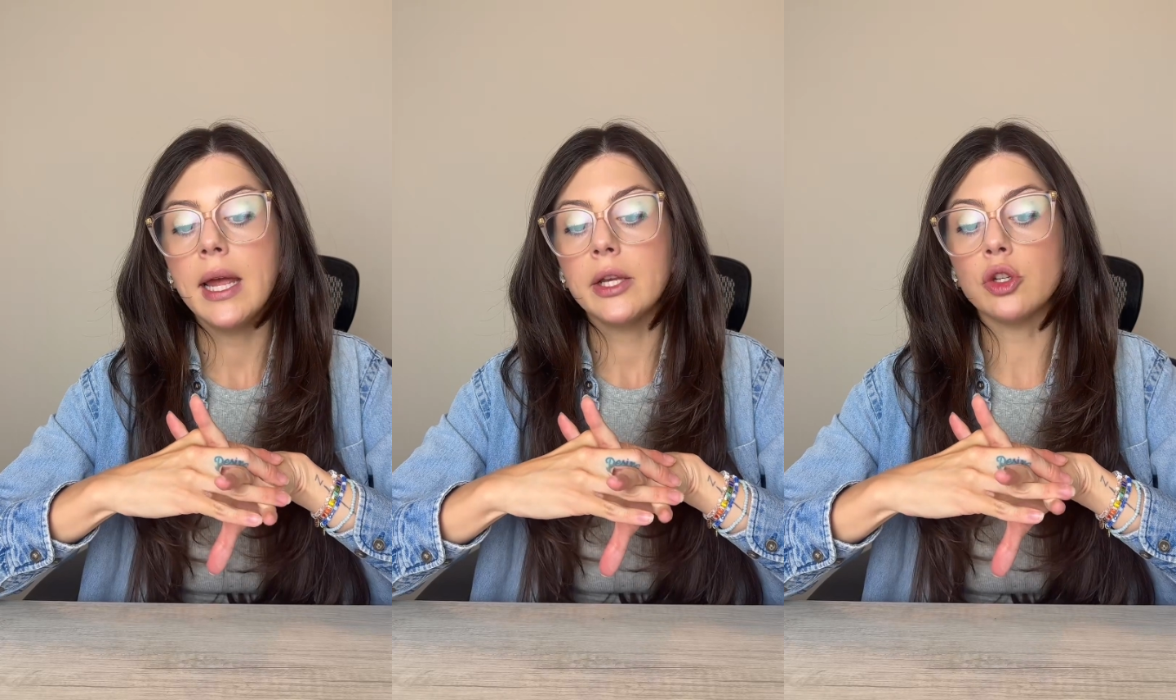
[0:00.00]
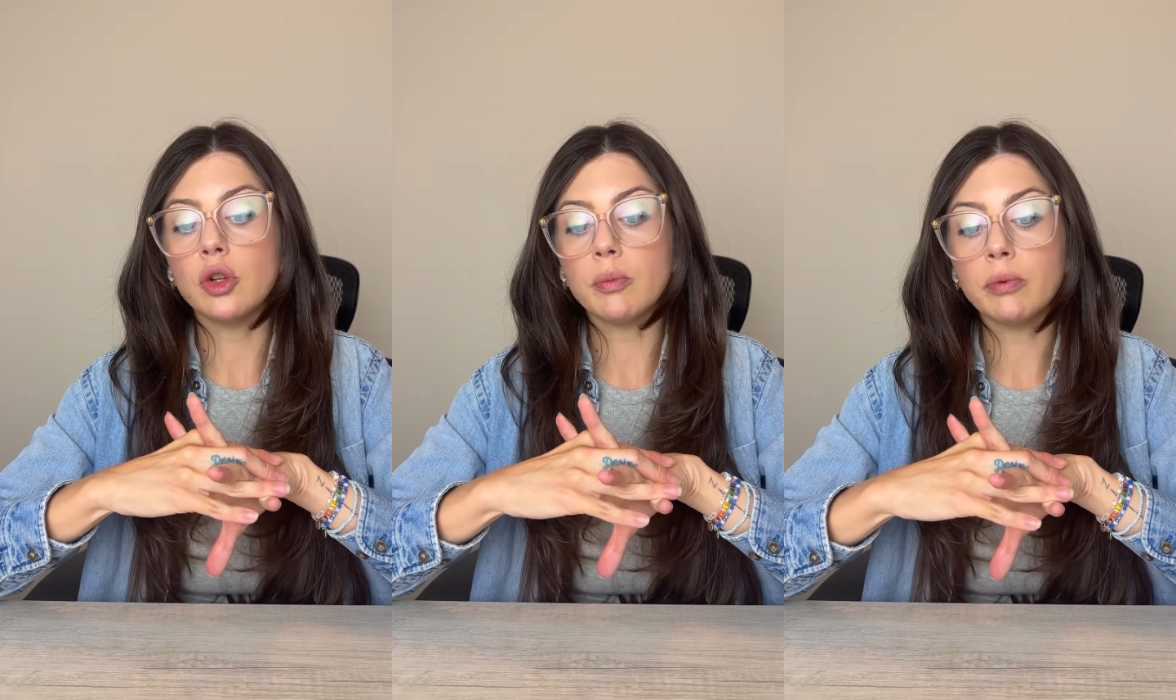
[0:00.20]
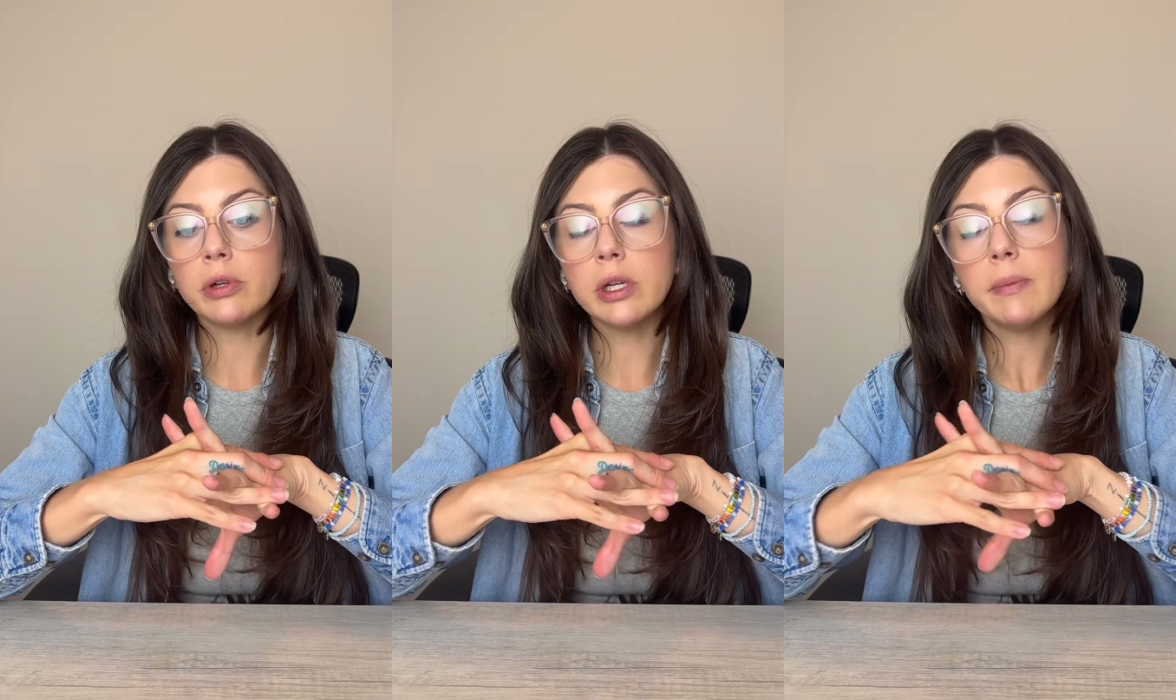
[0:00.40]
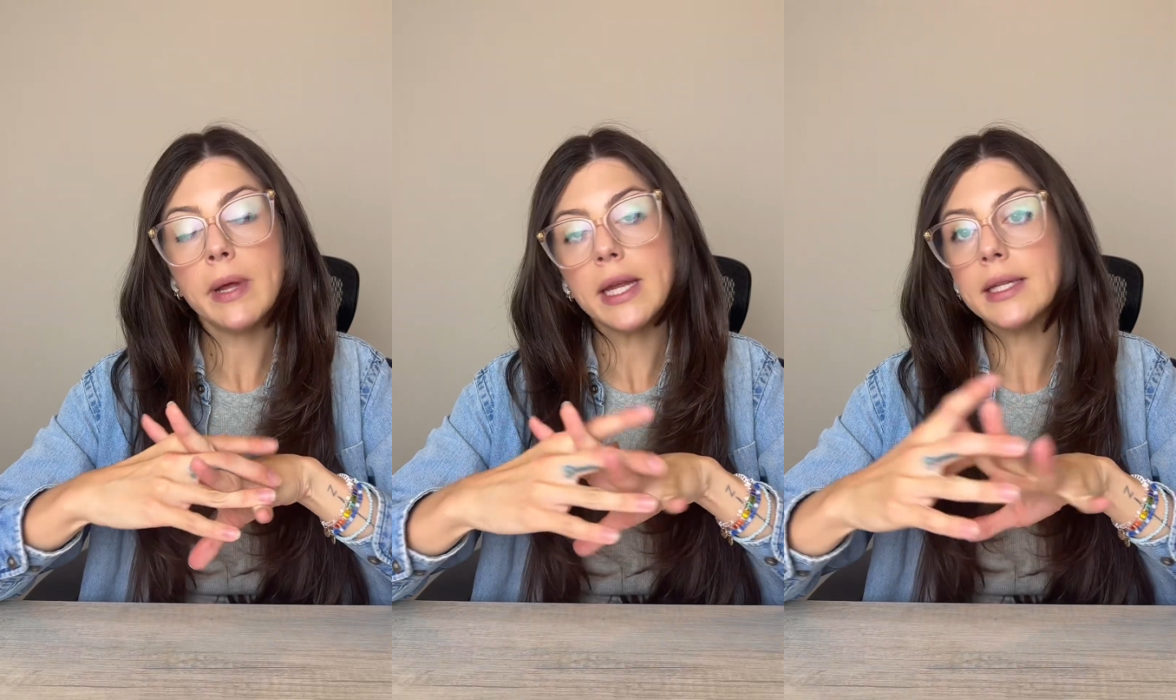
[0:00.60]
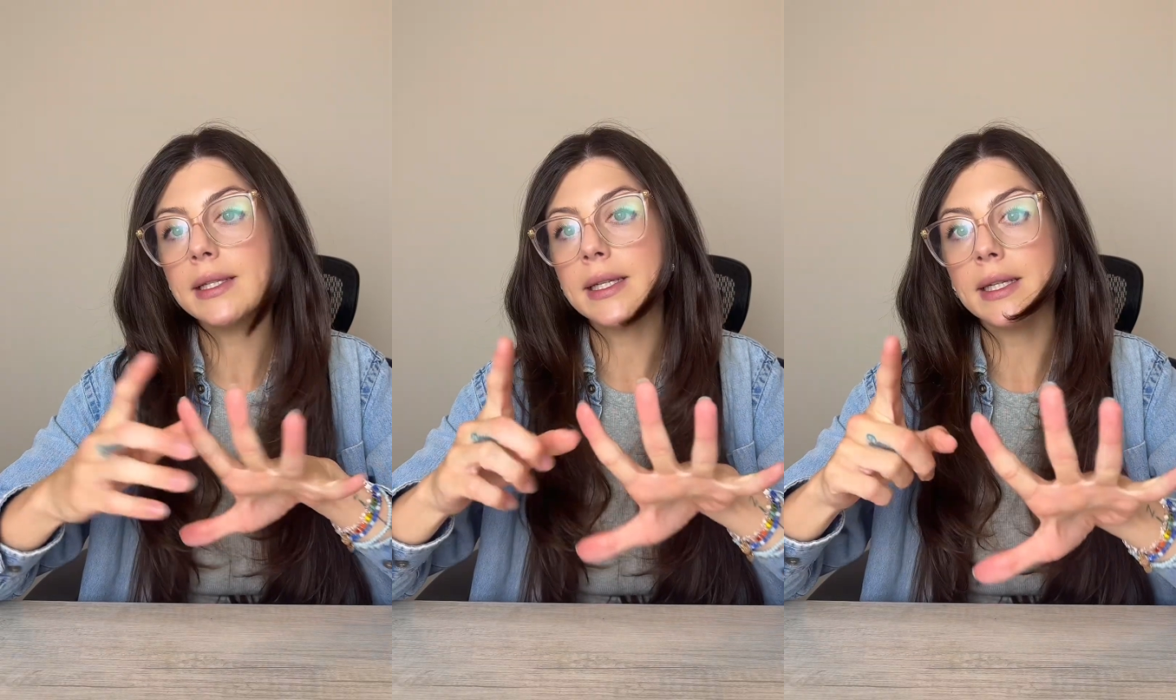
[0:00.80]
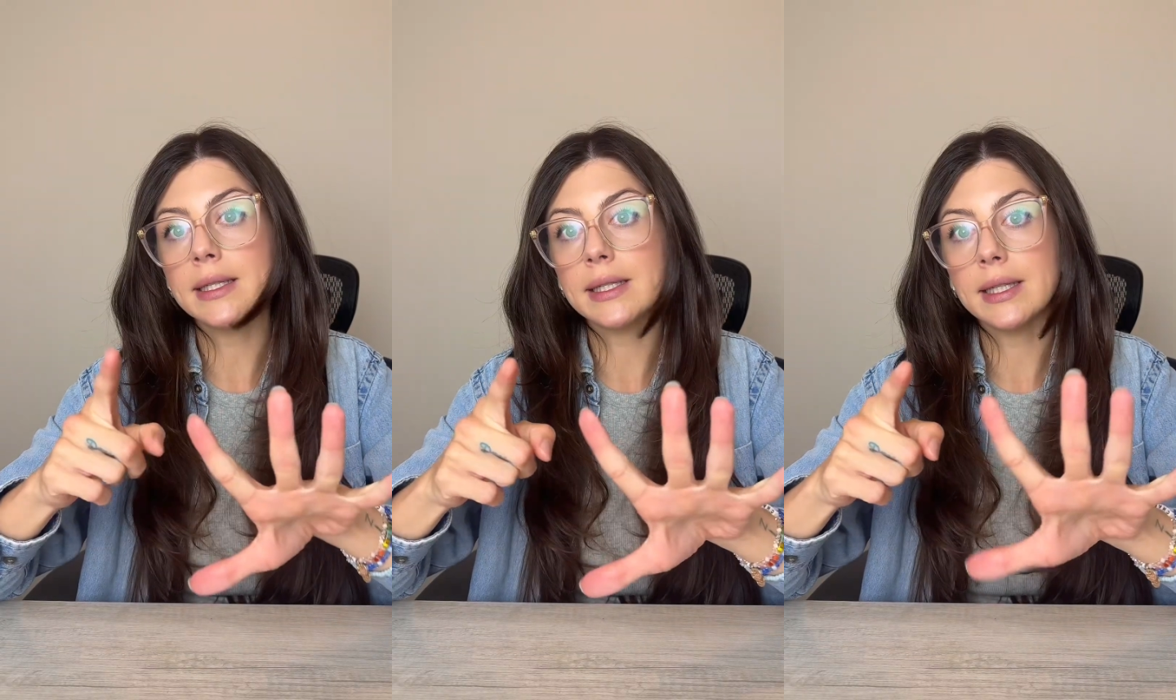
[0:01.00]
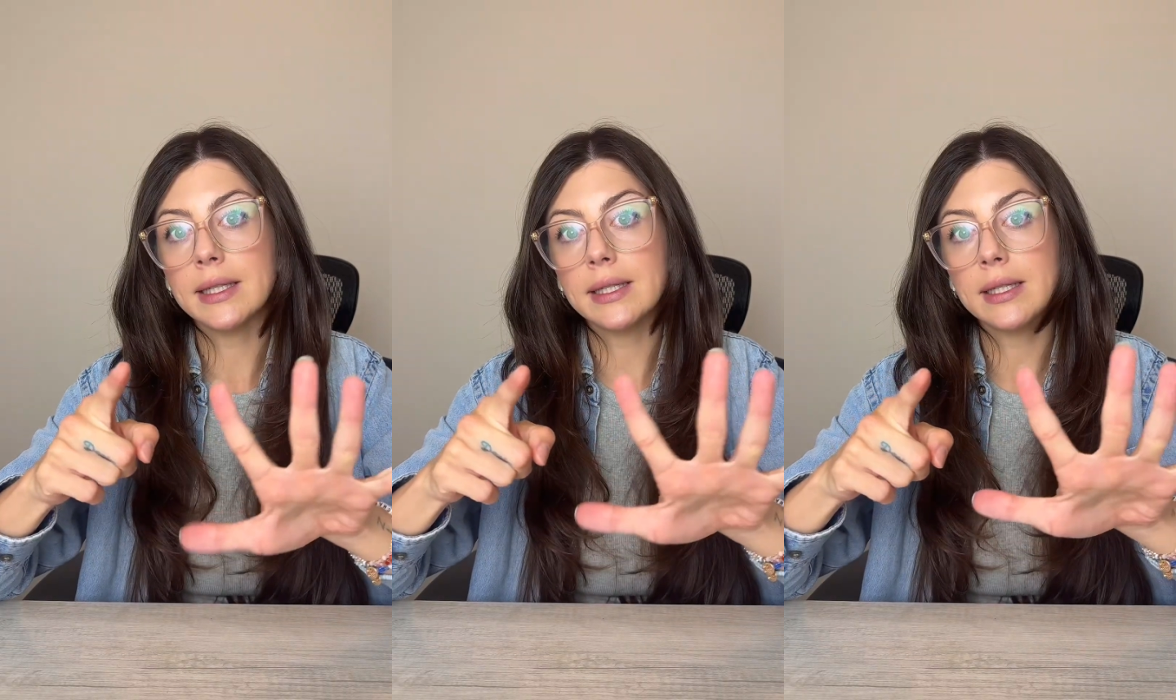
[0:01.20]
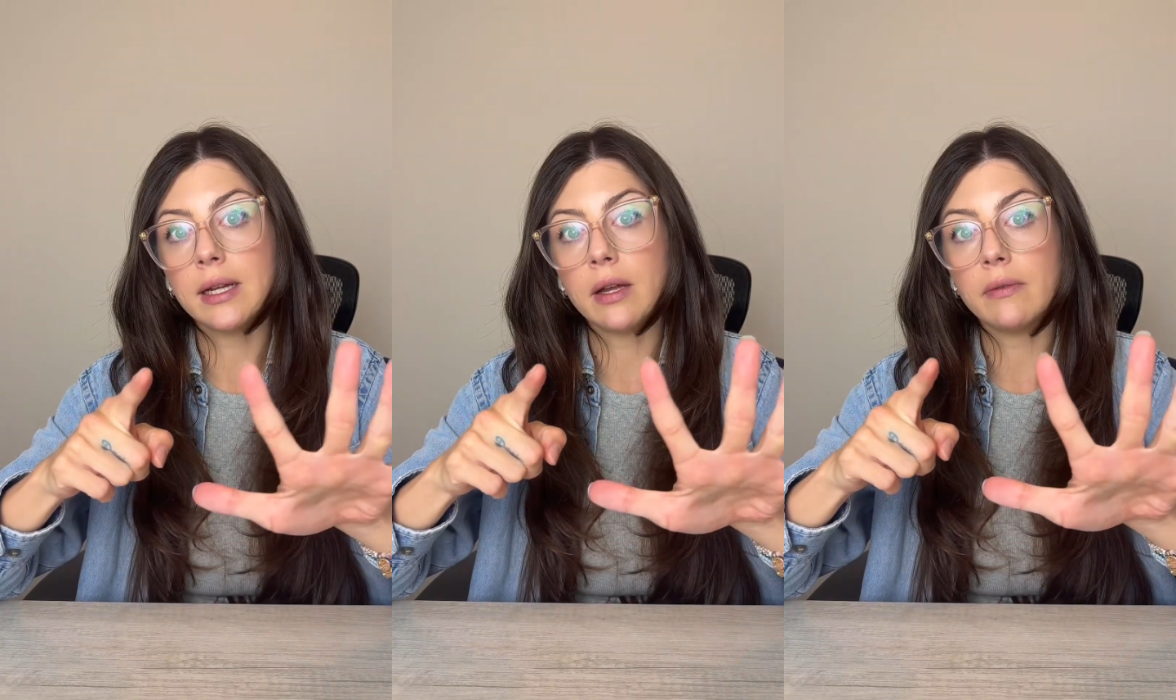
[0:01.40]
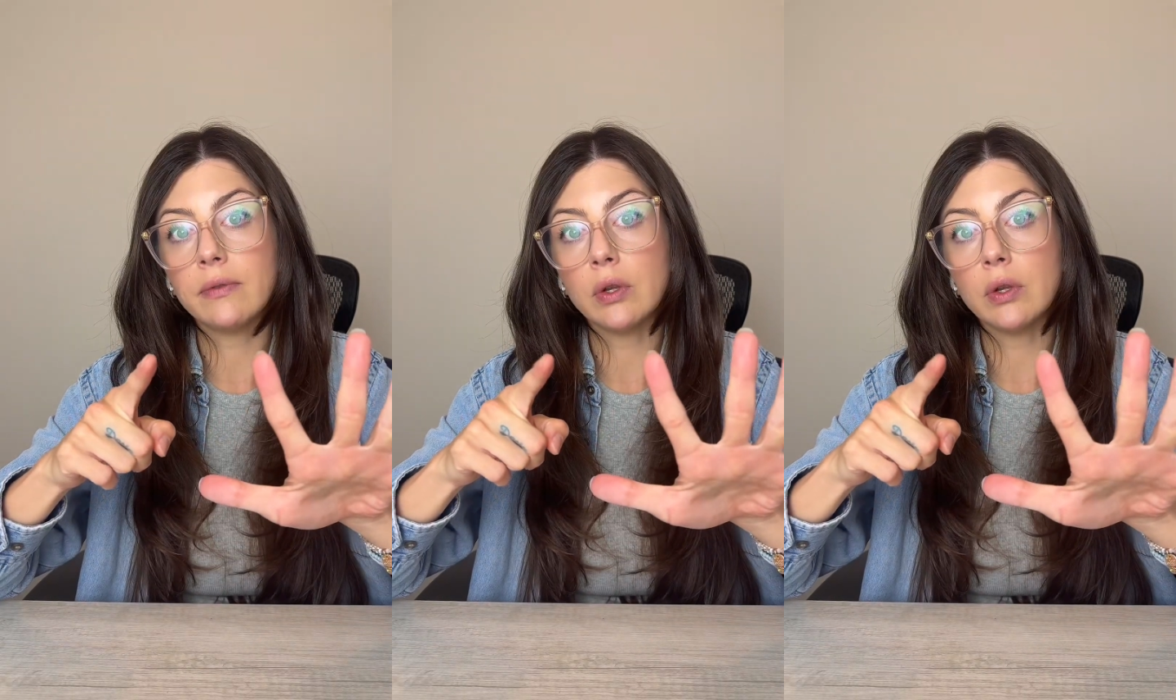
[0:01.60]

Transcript: Your prepaids consist of